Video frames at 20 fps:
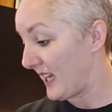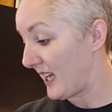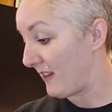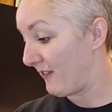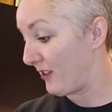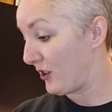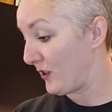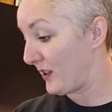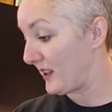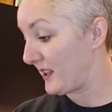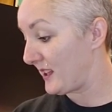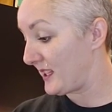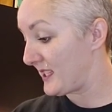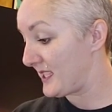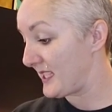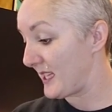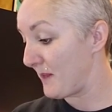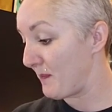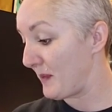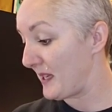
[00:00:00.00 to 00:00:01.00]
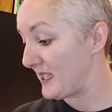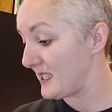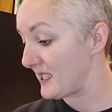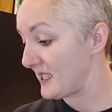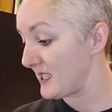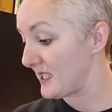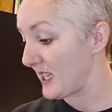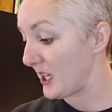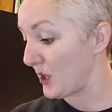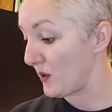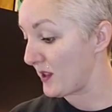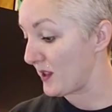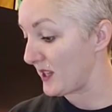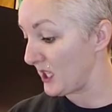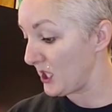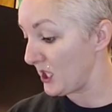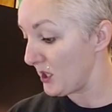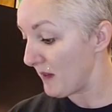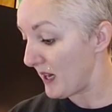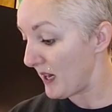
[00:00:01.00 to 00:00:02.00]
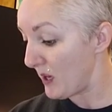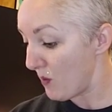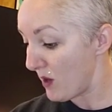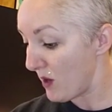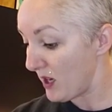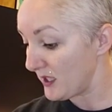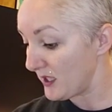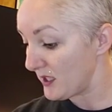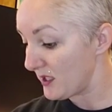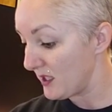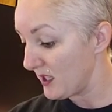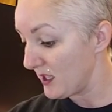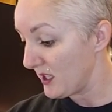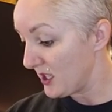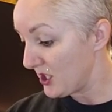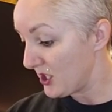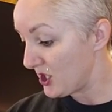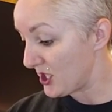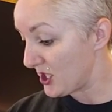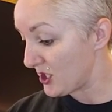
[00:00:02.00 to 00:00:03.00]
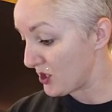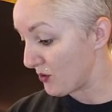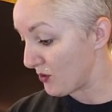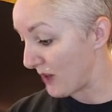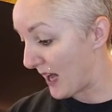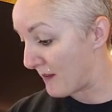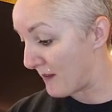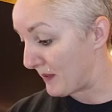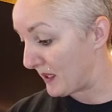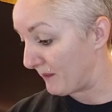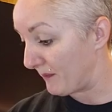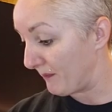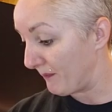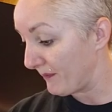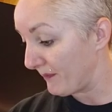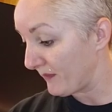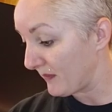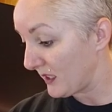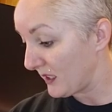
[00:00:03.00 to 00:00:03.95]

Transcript: if you see pieces that you think you might want, just grab them.